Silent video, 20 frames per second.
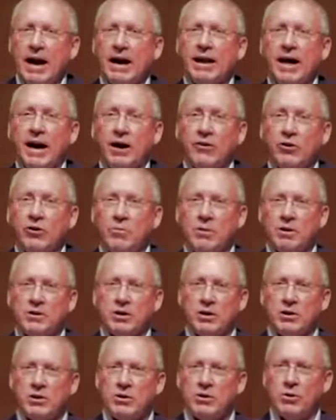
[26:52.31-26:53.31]
And actually
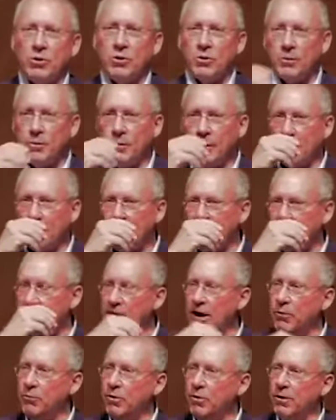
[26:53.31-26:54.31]
what they do is
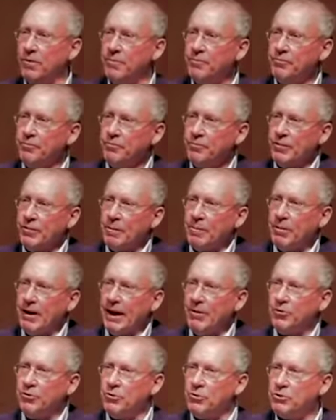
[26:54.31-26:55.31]
they will
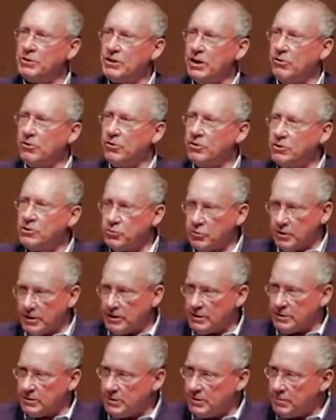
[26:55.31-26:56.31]
plant those in
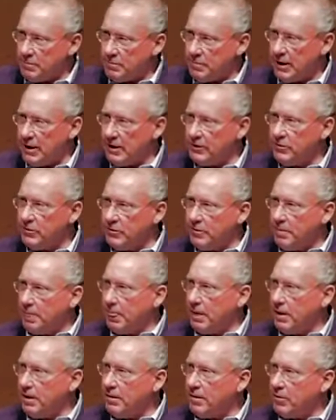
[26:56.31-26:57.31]
nurseries, beds,
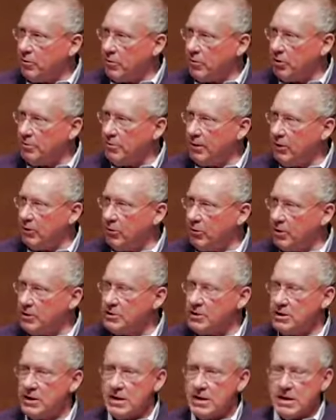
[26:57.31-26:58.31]
ornamental
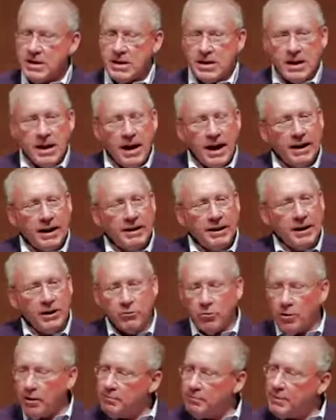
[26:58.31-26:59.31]
orange, and let
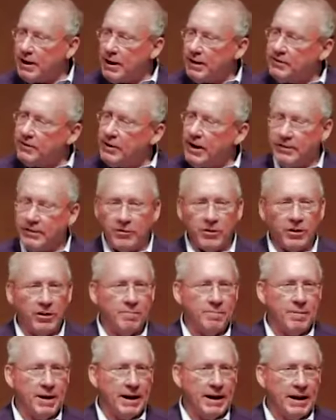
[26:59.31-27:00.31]
it grow up about the size of your
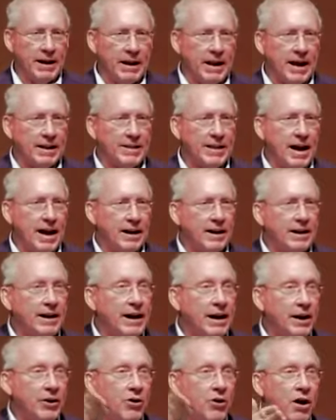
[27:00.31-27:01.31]
little pinky like that,
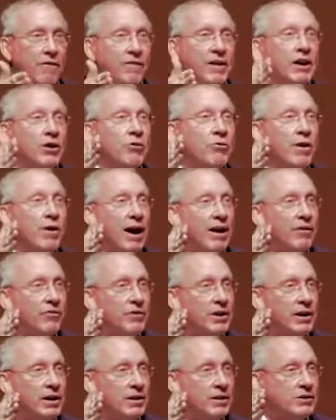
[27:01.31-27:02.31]
cut it off, and
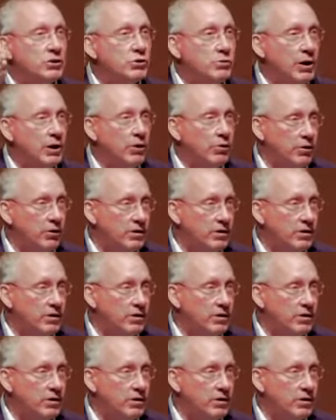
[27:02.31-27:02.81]
graft in a sweet